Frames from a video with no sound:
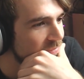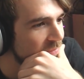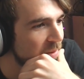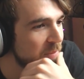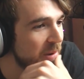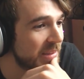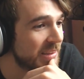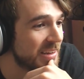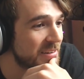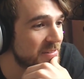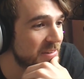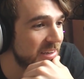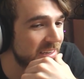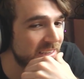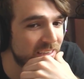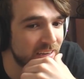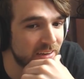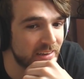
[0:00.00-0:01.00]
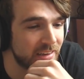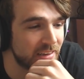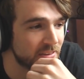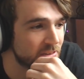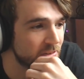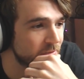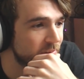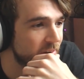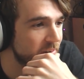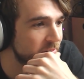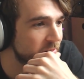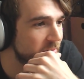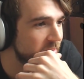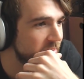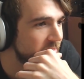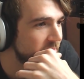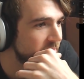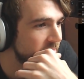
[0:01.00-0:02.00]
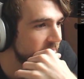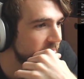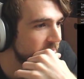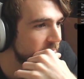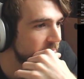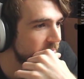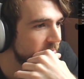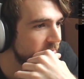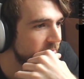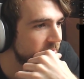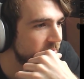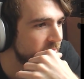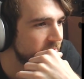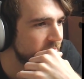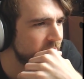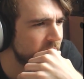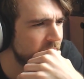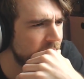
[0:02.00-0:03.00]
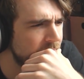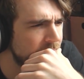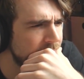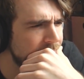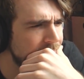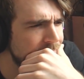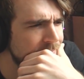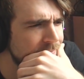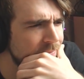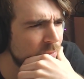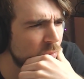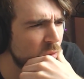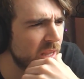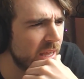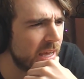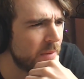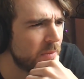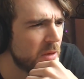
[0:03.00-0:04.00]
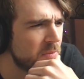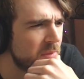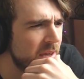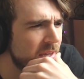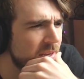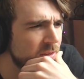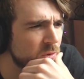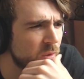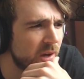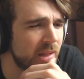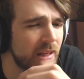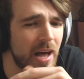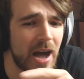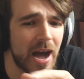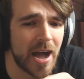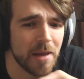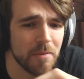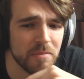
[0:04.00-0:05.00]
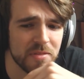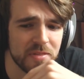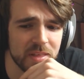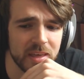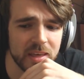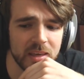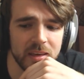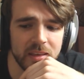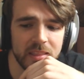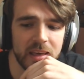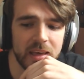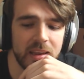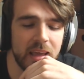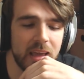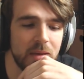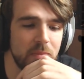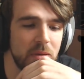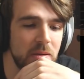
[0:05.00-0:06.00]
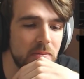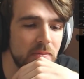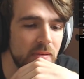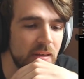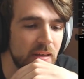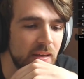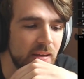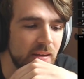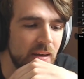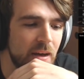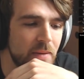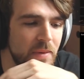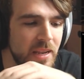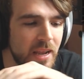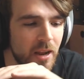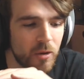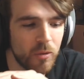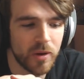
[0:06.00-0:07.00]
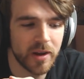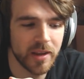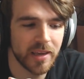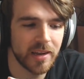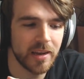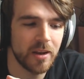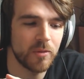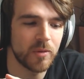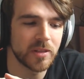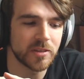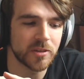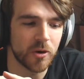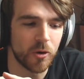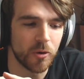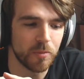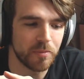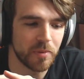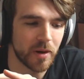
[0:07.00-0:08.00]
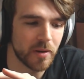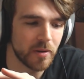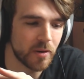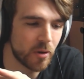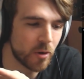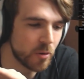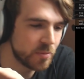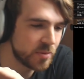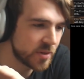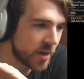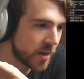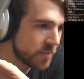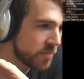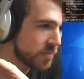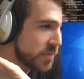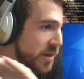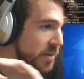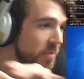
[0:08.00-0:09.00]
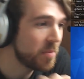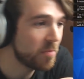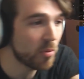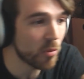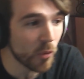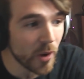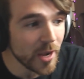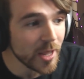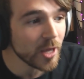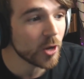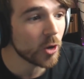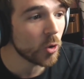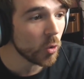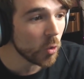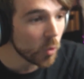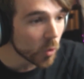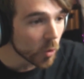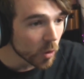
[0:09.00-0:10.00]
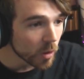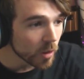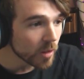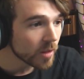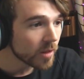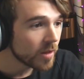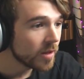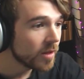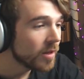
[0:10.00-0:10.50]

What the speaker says: I might not even get to answer 5 questions. Will Amy be in as well? I'm thinking that Amy... I mean, I don't want to get anyone's hopes up, but it'd be pretty cool